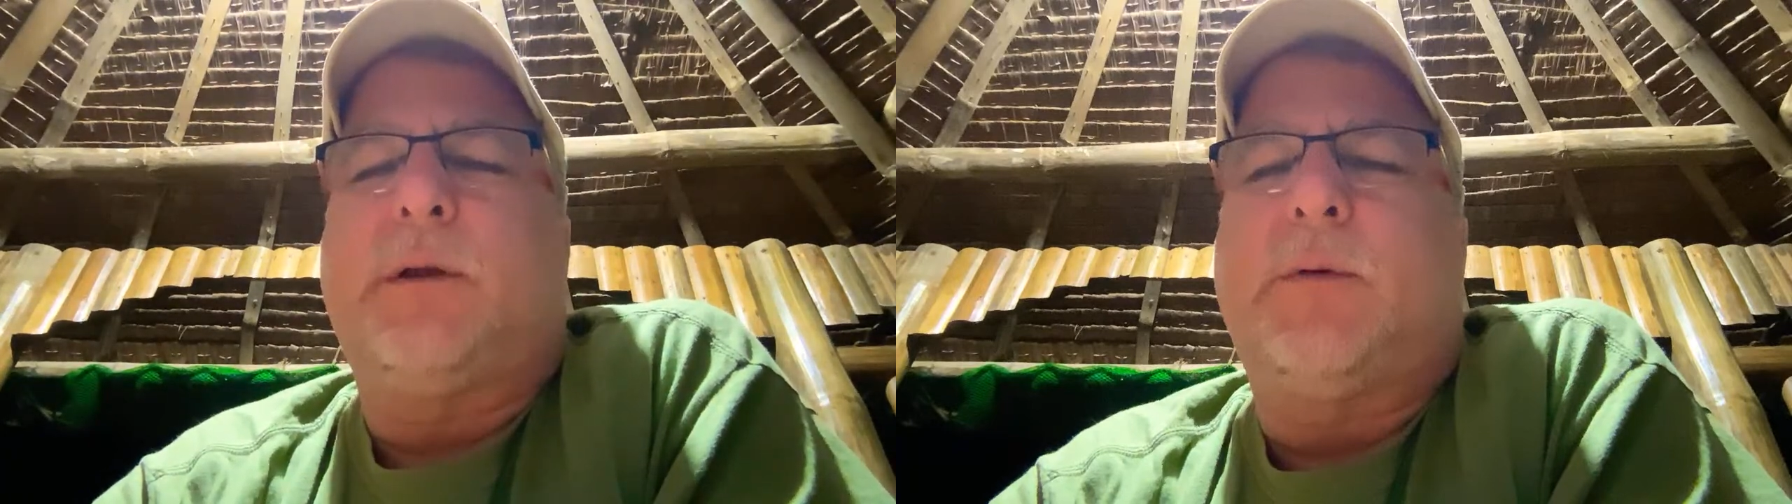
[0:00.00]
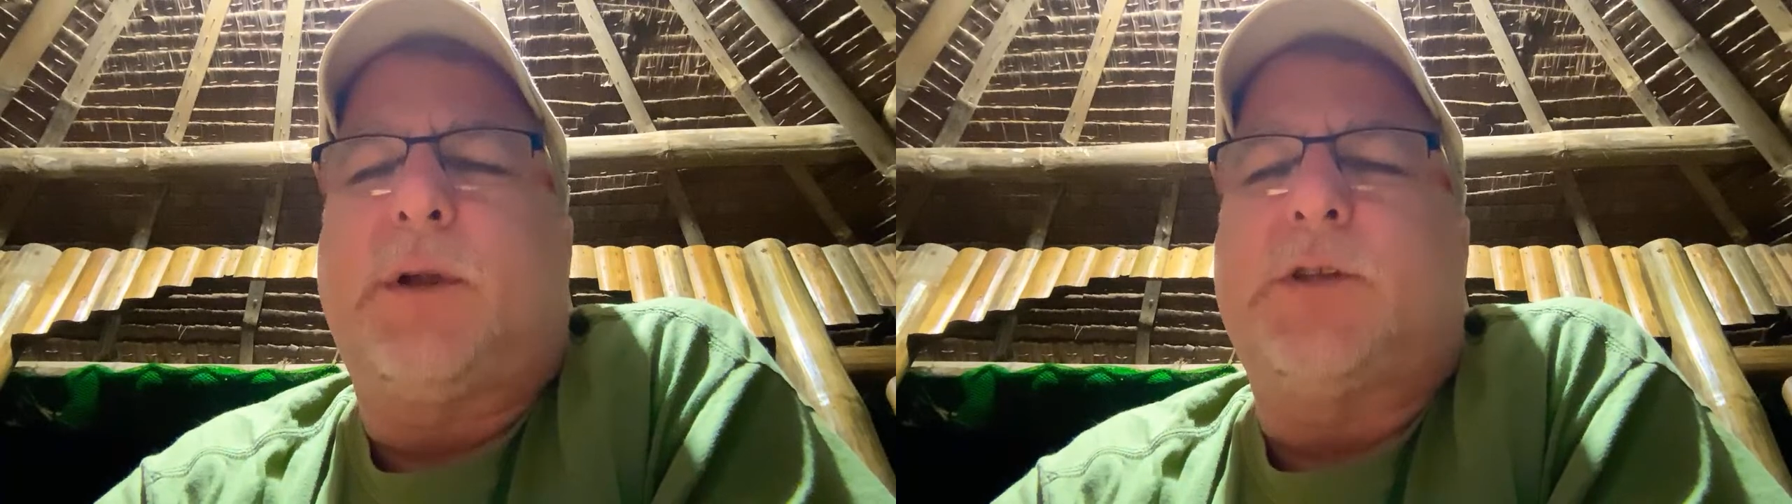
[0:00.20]

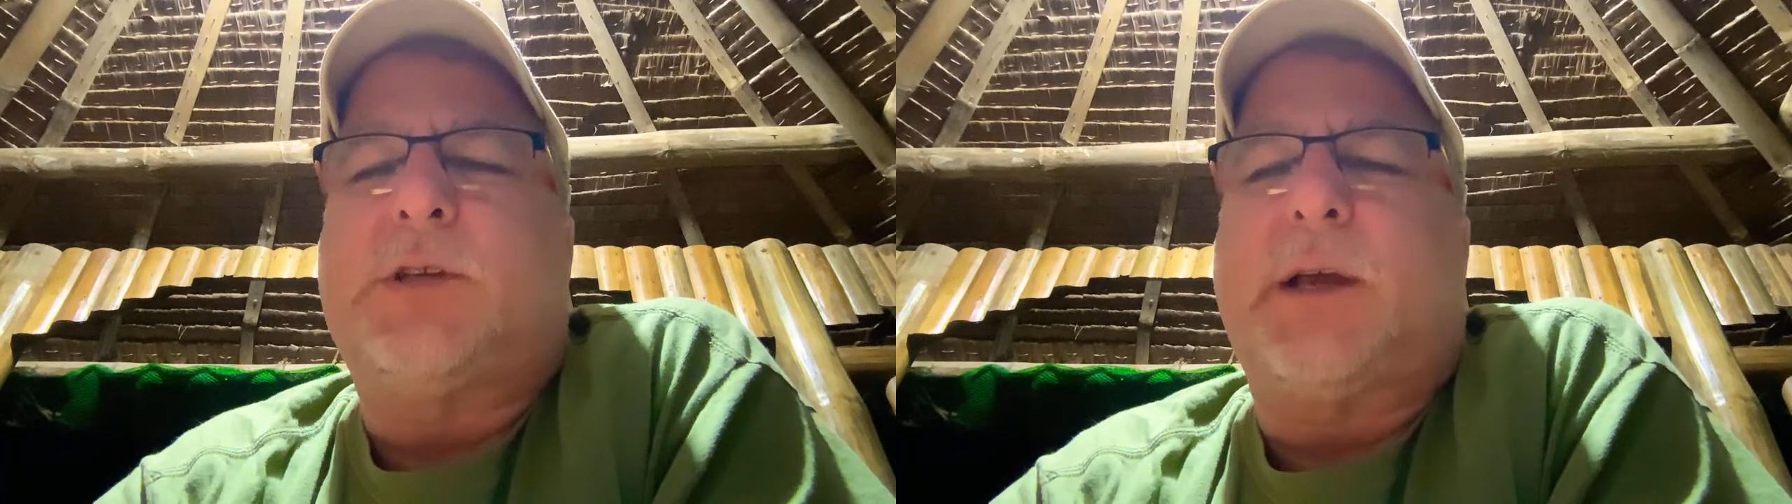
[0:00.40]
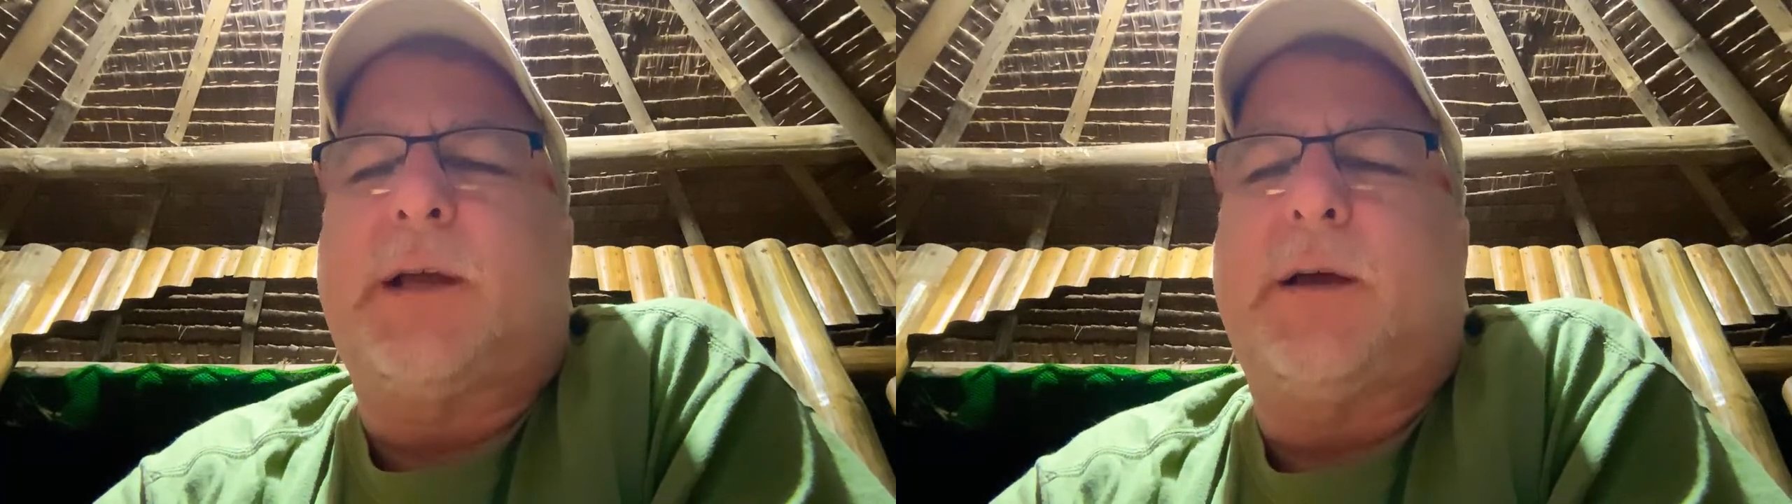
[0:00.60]
to
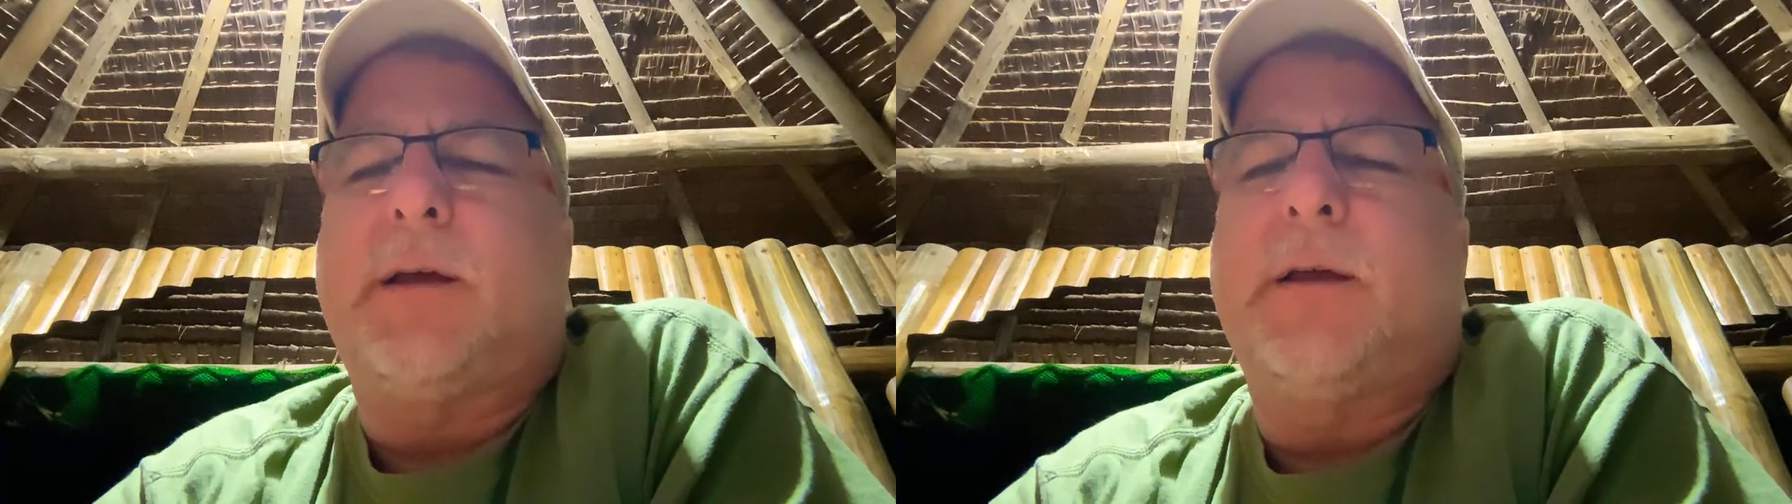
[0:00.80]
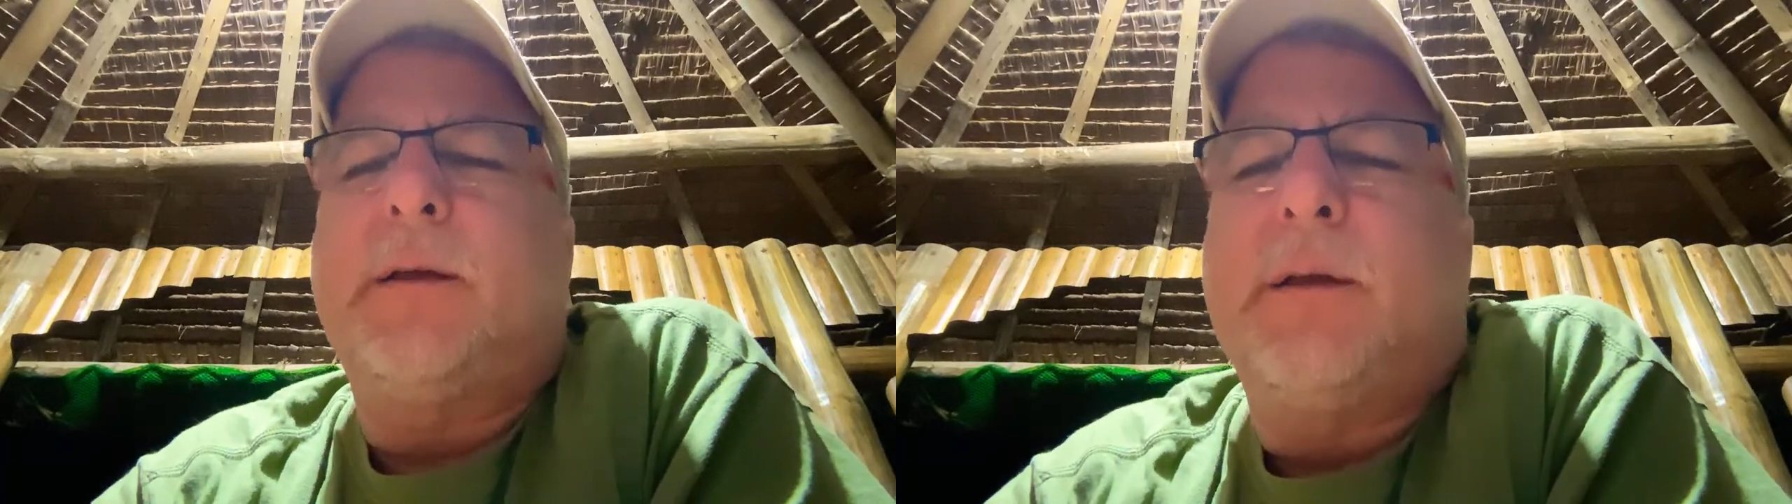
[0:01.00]
check
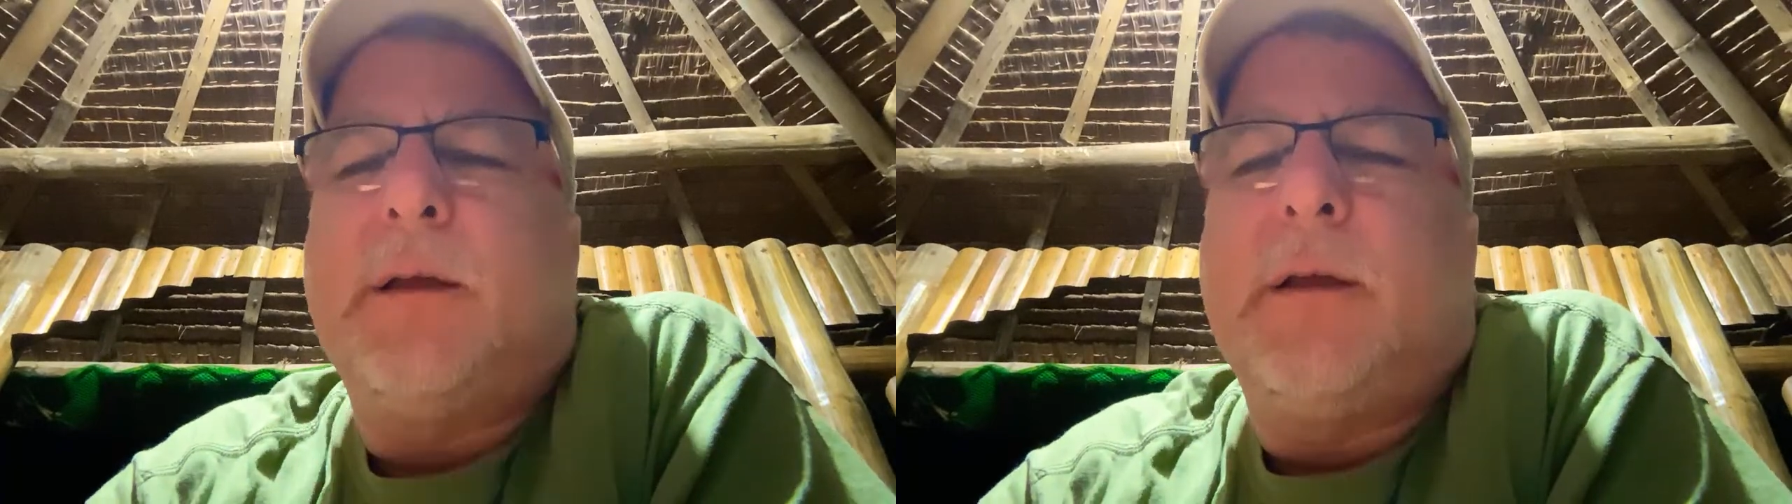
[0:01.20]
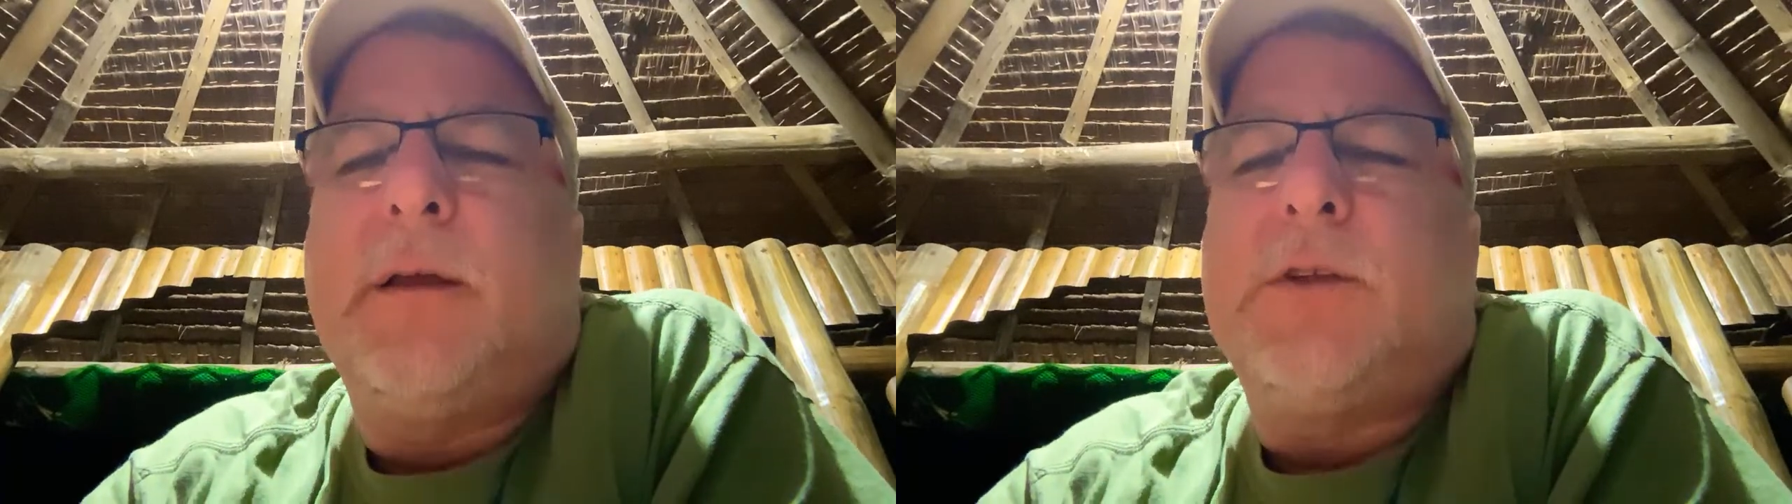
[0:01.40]

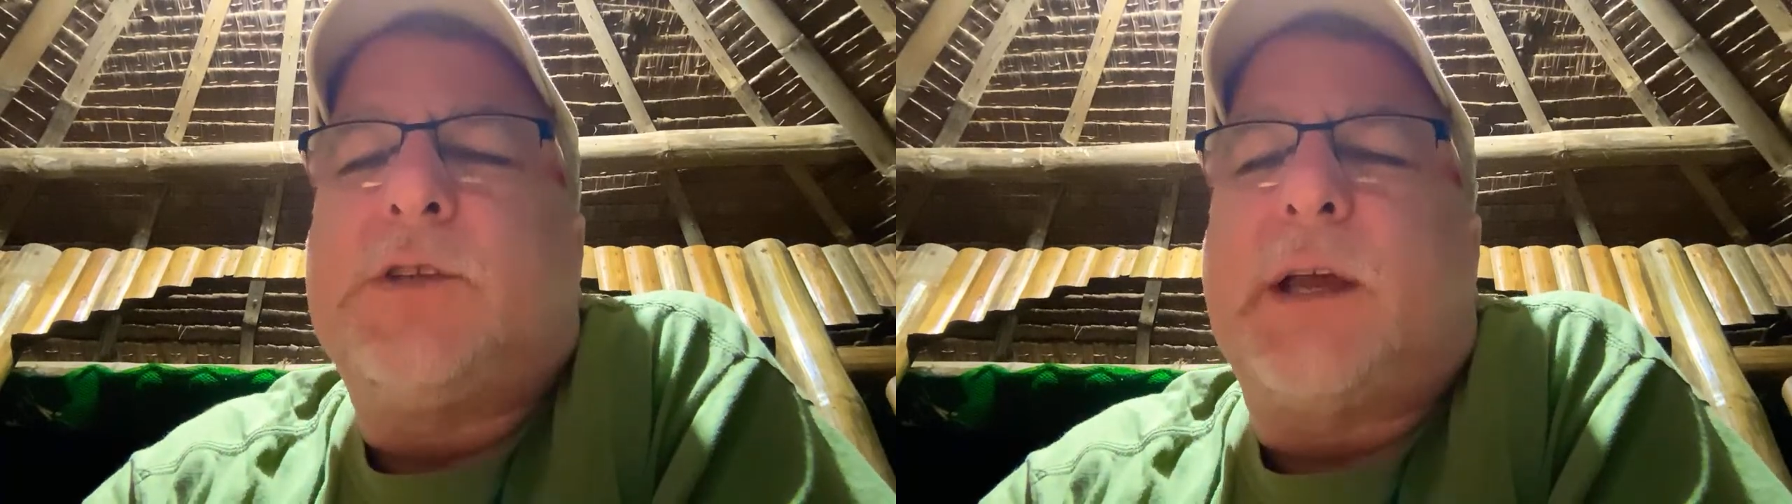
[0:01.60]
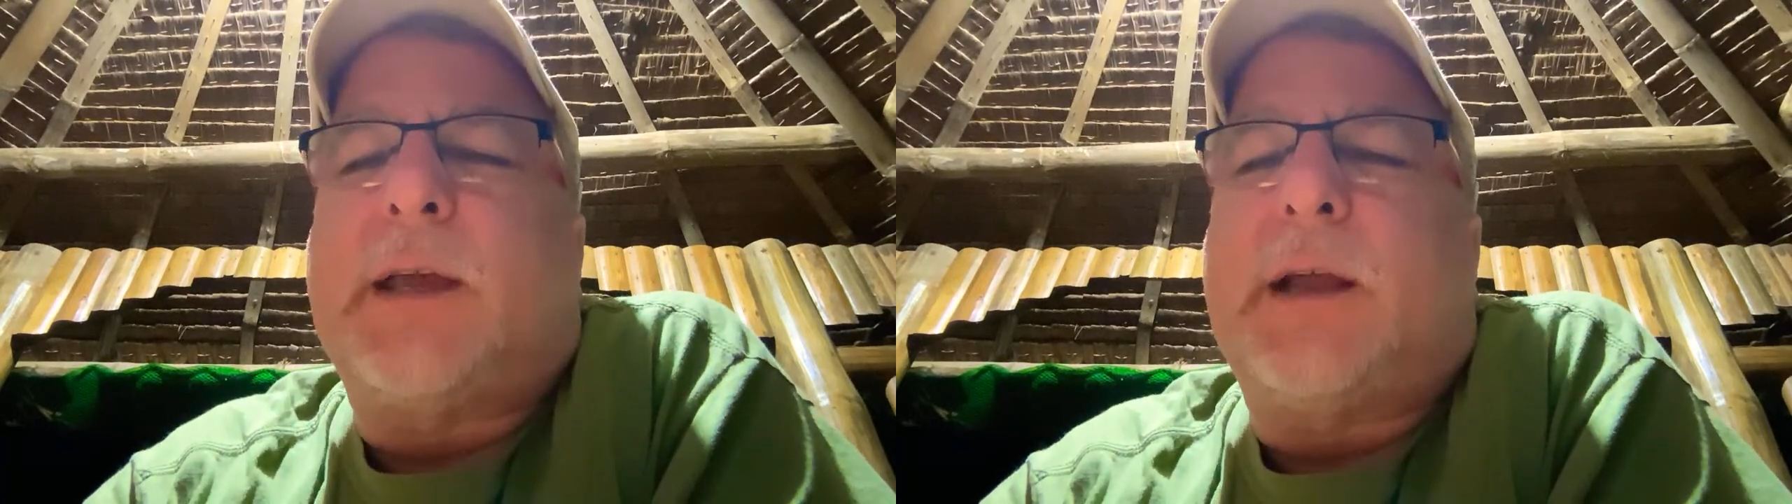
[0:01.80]

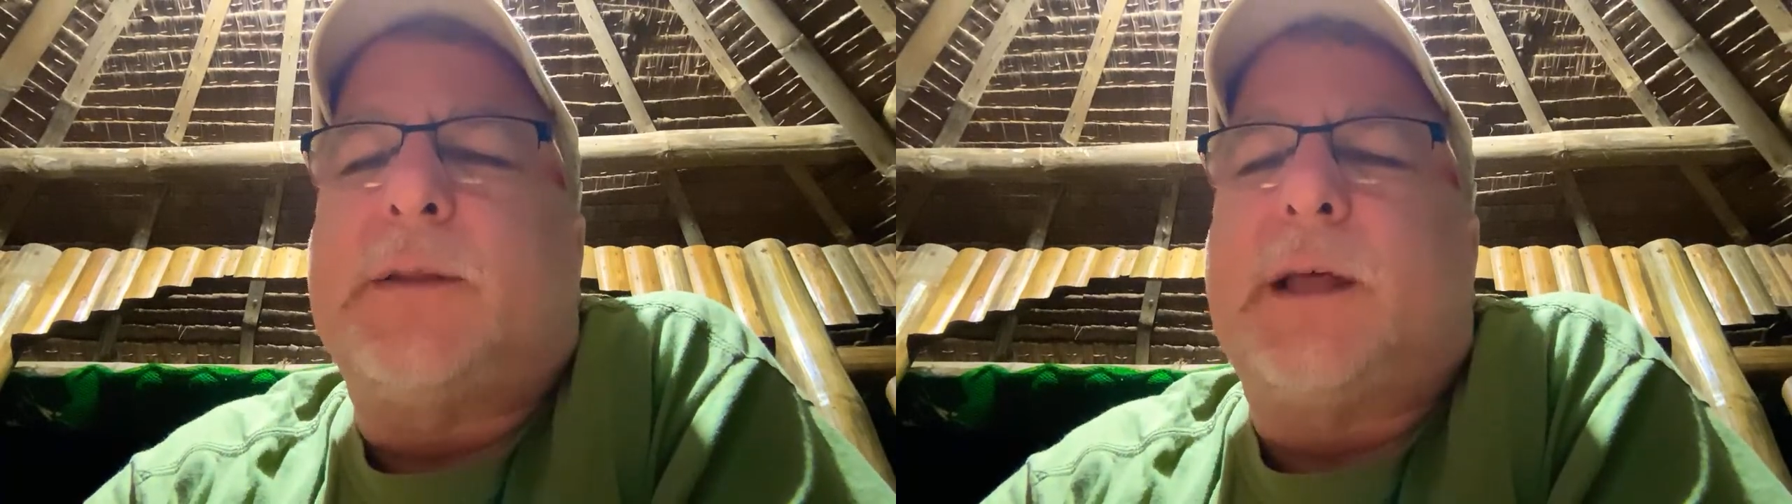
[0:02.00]
it out,